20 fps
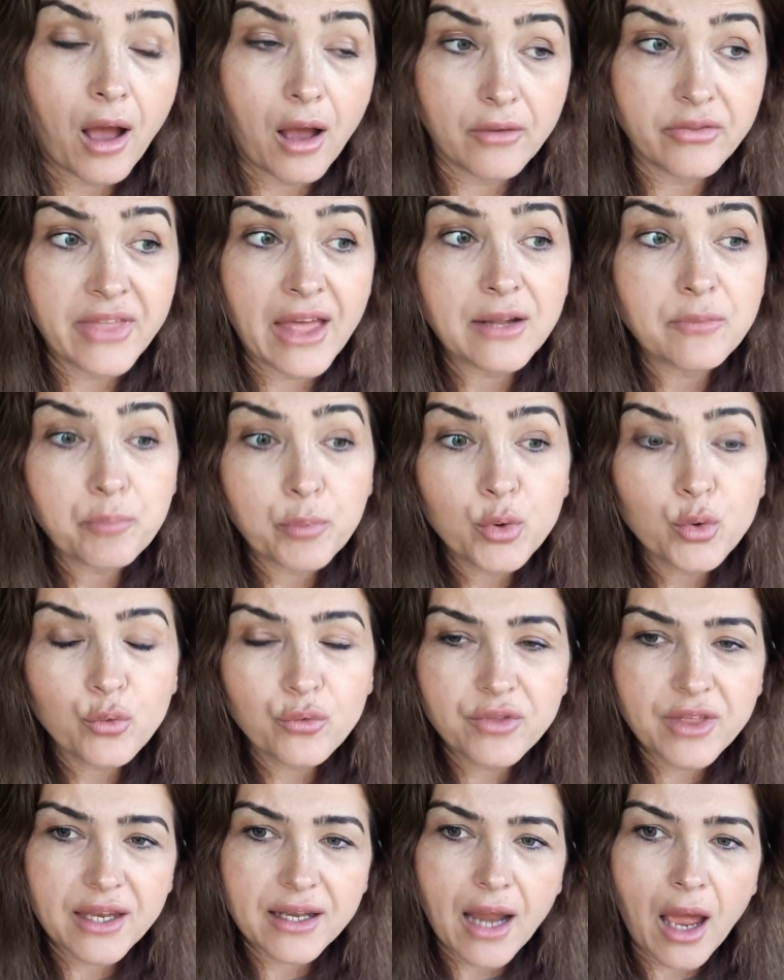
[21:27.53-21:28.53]
that proved
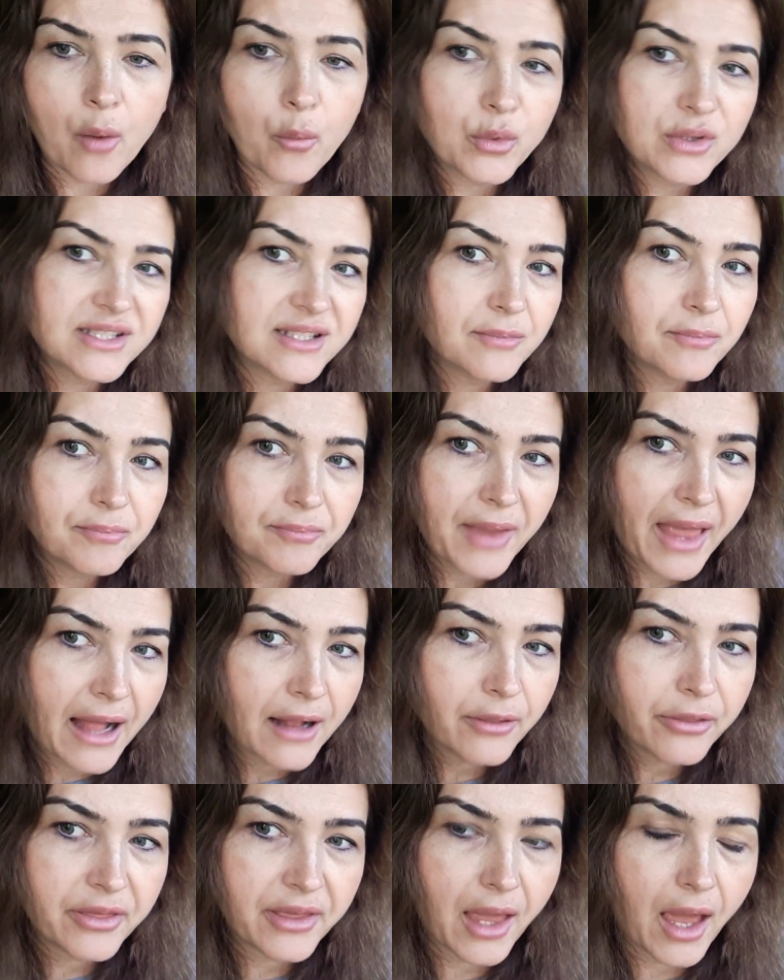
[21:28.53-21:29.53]
that I wasn't
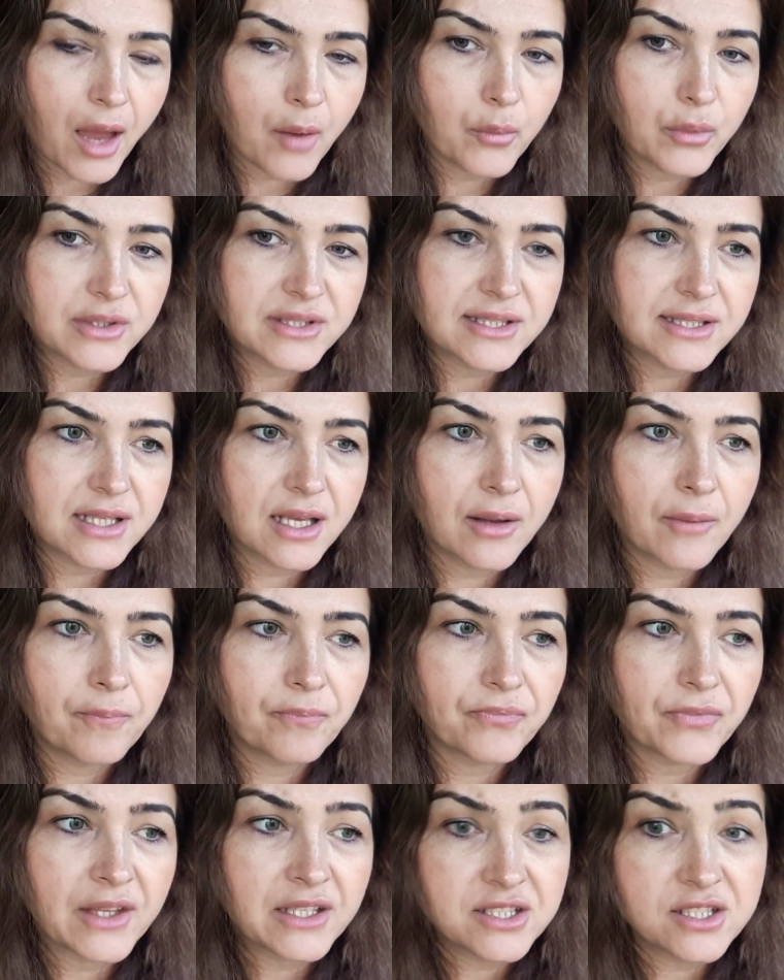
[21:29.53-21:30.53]
healthy. I was
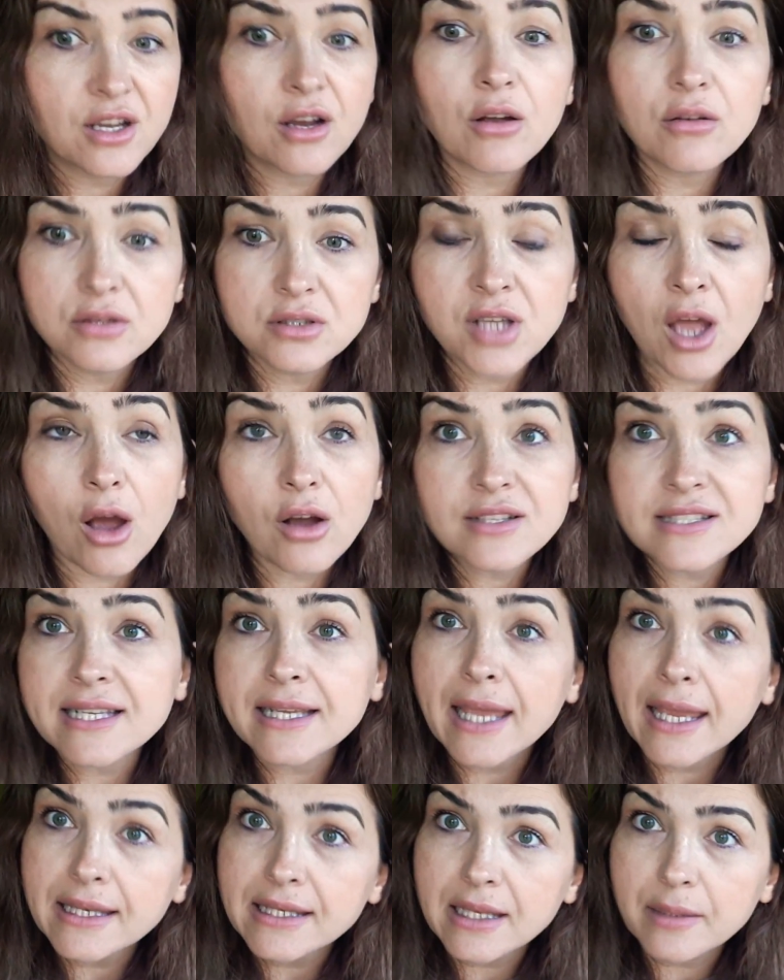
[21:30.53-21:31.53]

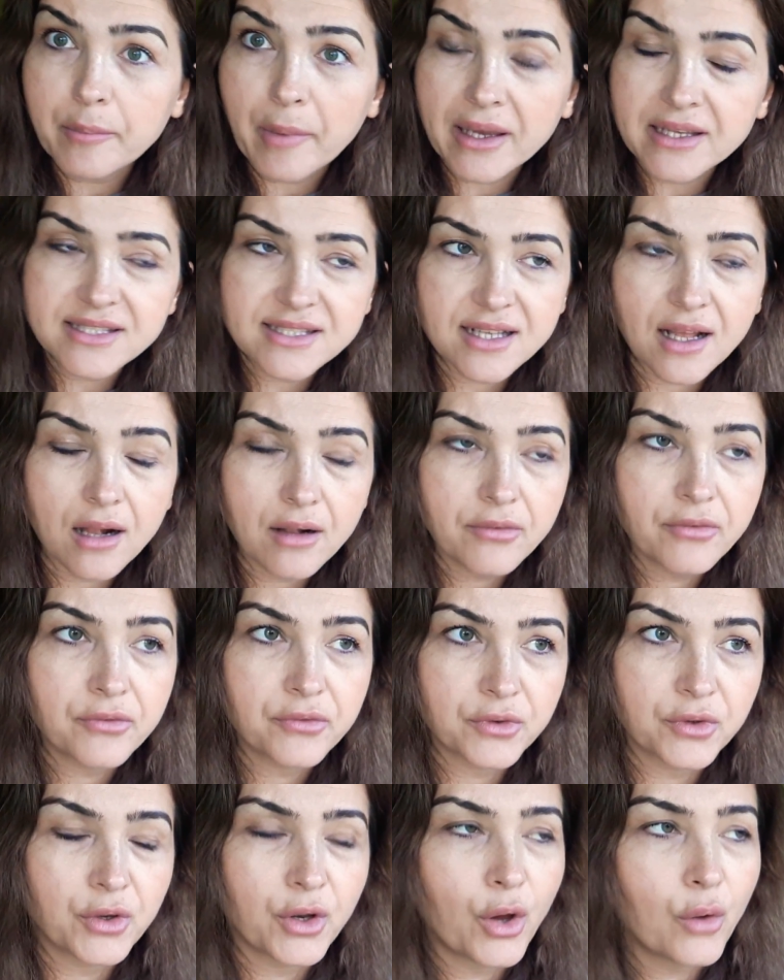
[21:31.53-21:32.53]
intoxicating myself,
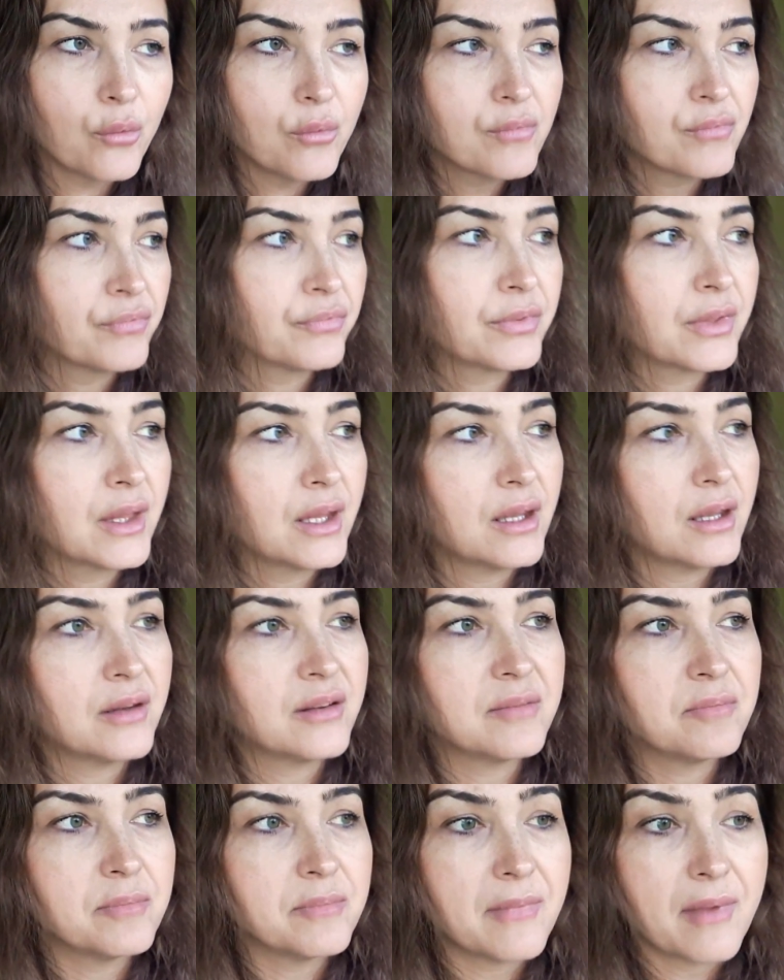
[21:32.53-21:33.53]
you know,
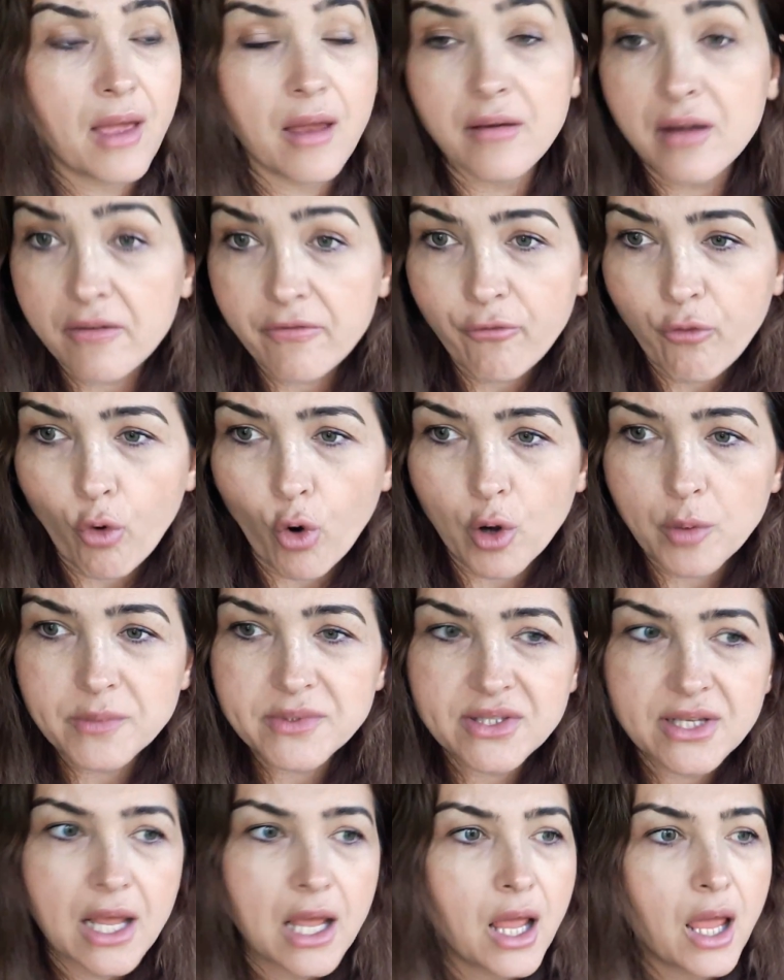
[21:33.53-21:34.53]
in any forms.